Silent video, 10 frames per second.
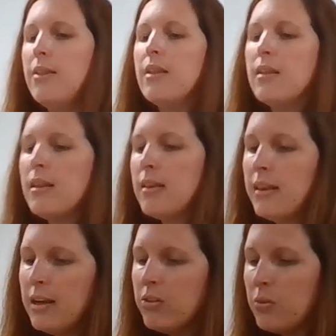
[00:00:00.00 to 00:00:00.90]
The
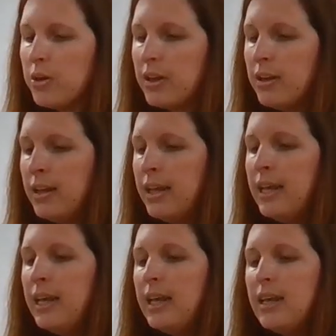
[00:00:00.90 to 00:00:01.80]
next one
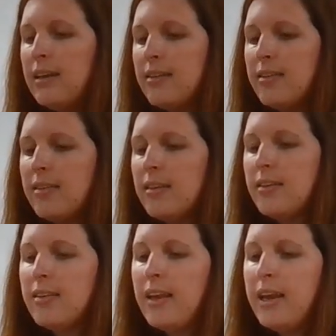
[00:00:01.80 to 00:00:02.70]
is
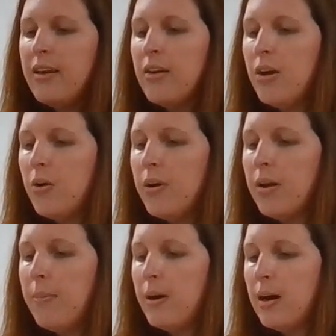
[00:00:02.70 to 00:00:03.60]
say no
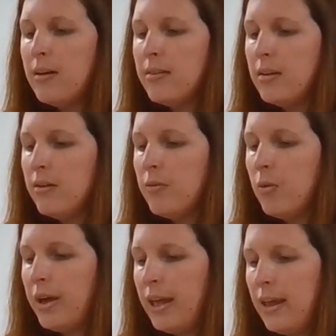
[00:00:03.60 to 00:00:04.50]
in a positive
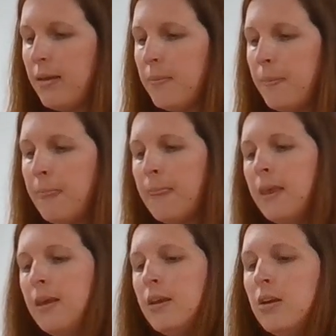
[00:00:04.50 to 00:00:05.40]
way.
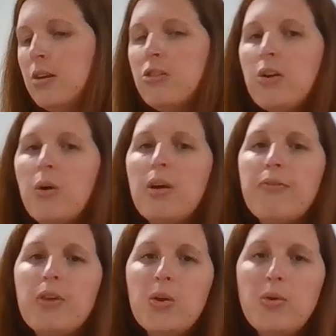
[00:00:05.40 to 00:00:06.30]
So
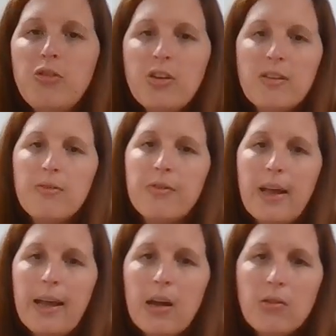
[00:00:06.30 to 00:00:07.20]
if you just
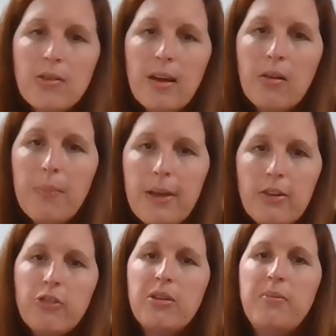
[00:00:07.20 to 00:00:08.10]
flat out tell a
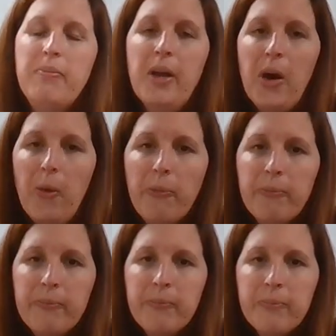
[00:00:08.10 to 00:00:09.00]
patient, no,
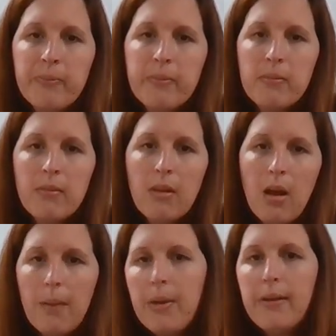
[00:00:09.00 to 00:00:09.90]

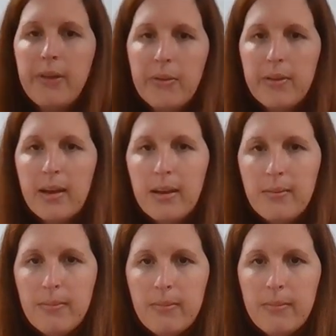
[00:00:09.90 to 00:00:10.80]
I'm not doing that,